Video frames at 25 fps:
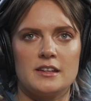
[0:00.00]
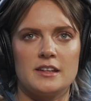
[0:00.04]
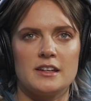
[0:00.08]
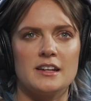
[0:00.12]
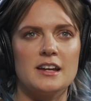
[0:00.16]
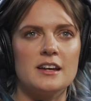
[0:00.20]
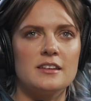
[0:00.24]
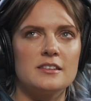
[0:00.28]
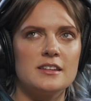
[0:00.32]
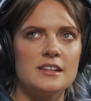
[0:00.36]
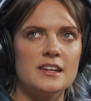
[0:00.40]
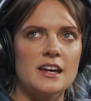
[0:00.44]

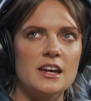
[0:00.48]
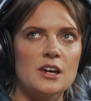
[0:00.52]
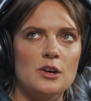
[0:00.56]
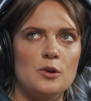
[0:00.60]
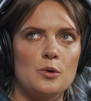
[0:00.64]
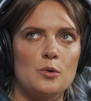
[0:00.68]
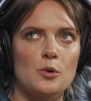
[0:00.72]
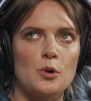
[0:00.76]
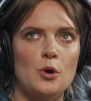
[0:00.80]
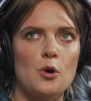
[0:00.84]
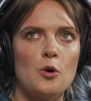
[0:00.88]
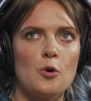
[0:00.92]
I
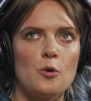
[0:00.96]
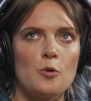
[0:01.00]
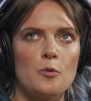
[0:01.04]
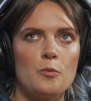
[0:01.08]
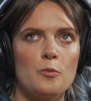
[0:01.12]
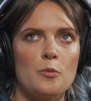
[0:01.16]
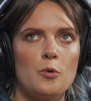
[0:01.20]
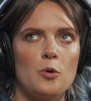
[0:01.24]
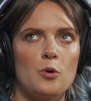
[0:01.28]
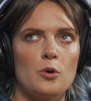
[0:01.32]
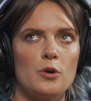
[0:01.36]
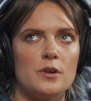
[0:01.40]
grow
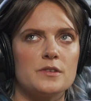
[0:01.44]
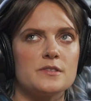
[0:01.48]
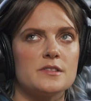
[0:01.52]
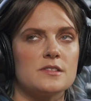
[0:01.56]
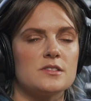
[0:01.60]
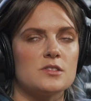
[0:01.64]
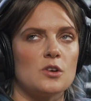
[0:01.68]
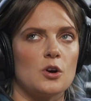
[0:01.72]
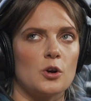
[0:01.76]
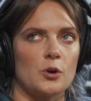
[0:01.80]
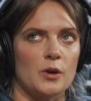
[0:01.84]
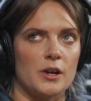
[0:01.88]
more as a
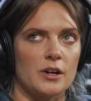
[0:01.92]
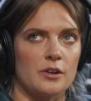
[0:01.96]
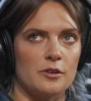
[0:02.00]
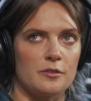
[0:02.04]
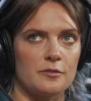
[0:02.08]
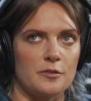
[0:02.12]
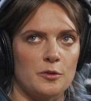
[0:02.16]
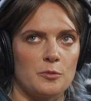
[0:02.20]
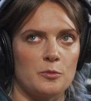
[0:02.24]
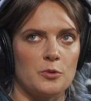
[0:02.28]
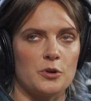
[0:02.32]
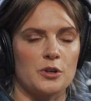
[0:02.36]
songwriter
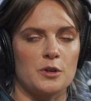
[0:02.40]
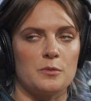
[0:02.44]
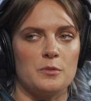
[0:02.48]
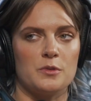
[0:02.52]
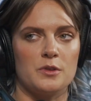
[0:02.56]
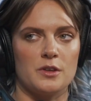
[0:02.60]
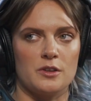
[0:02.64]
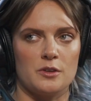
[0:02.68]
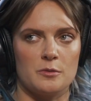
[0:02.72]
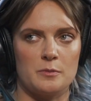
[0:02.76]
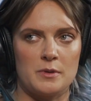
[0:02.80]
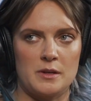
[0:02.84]
from working with
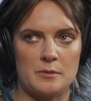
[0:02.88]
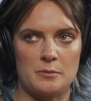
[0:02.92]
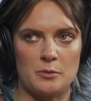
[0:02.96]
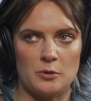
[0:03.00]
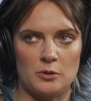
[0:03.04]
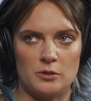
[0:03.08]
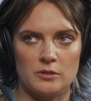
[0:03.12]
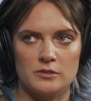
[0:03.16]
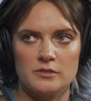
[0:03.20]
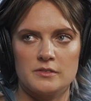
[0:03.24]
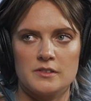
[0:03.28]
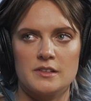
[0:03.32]
other
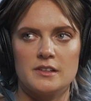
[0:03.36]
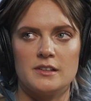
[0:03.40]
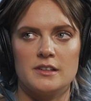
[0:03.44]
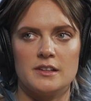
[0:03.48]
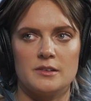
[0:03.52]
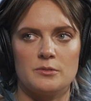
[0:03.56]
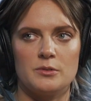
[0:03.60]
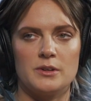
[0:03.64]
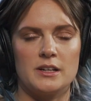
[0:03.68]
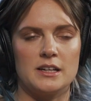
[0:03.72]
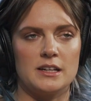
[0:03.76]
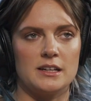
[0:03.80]
people.
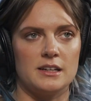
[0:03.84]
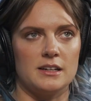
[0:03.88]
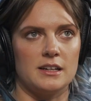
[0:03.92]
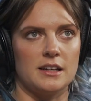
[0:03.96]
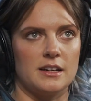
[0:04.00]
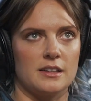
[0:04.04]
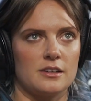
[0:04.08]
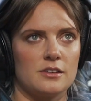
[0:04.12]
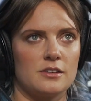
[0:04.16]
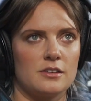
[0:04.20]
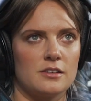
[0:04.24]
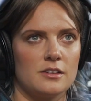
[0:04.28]
It really
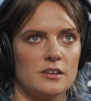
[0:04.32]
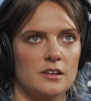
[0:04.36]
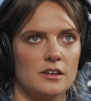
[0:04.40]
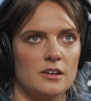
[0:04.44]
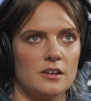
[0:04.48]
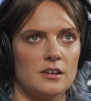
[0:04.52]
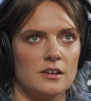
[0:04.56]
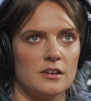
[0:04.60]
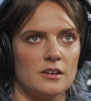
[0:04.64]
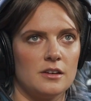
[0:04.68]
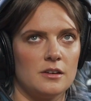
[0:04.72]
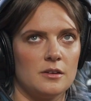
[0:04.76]
like,
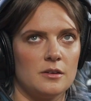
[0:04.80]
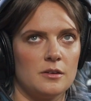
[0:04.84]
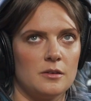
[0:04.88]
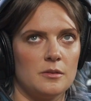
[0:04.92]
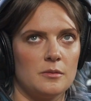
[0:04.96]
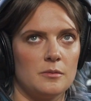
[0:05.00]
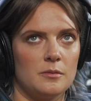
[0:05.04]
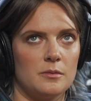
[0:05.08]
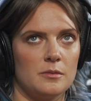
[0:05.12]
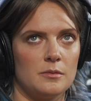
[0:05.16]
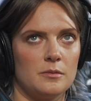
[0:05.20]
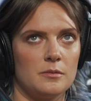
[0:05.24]

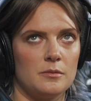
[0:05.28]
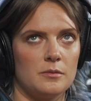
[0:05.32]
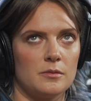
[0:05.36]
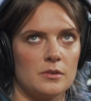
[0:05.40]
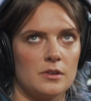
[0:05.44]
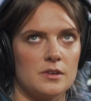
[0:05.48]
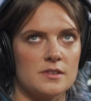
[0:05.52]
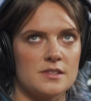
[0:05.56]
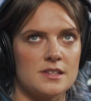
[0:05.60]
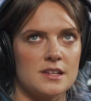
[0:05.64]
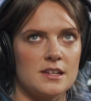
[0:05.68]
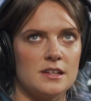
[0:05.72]

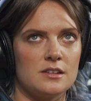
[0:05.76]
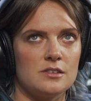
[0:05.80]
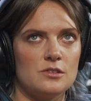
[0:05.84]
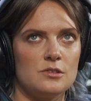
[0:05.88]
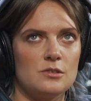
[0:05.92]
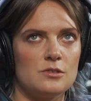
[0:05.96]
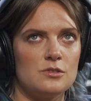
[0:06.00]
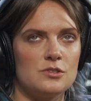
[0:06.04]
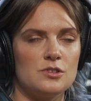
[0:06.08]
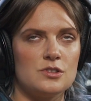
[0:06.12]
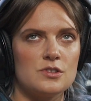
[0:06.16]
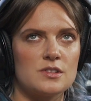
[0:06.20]
because
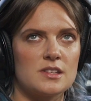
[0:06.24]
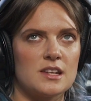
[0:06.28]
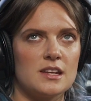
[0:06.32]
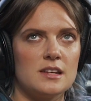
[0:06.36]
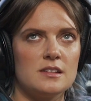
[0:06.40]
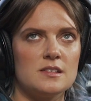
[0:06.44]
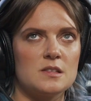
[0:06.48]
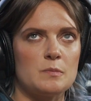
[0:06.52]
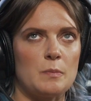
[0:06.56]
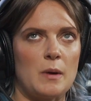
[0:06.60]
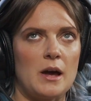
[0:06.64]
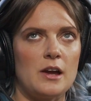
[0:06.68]
you just get
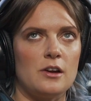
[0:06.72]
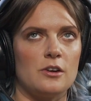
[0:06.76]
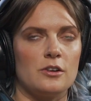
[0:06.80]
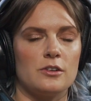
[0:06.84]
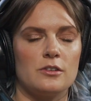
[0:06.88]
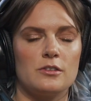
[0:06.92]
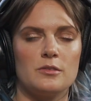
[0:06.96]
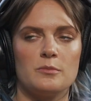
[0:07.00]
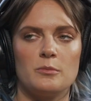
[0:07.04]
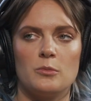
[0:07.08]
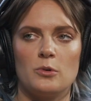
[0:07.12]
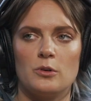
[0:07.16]

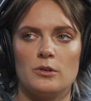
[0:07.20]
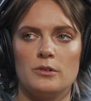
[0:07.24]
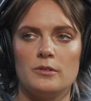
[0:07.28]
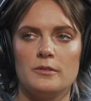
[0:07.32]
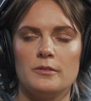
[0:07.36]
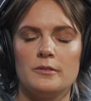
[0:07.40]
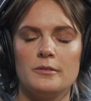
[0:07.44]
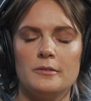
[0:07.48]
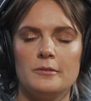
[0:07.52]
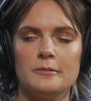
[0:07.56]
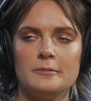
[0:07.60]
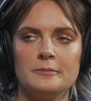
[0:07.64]
inspired more.
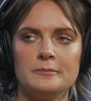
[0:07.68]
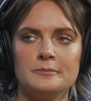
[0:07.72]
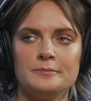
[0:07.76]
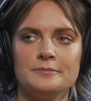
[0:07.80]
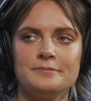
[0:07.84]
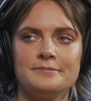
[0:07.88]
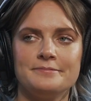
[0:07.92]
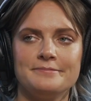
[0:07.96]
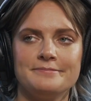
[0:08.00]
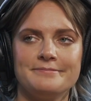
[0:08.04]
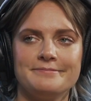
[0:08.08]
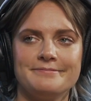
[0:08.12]

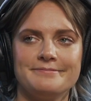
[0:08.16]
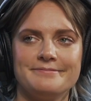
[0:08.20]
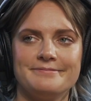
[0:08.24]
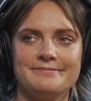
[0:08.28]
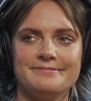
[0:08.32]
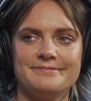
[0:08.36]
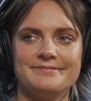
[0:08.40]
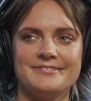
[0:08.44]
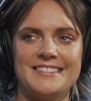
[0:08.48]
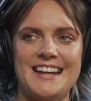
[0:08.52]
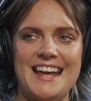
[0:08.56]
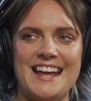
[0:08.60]

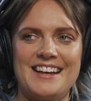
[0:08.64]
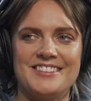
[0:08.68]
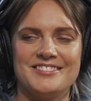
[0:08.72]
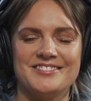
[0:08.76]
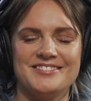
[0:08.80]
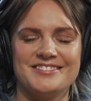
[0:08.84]
Yeah.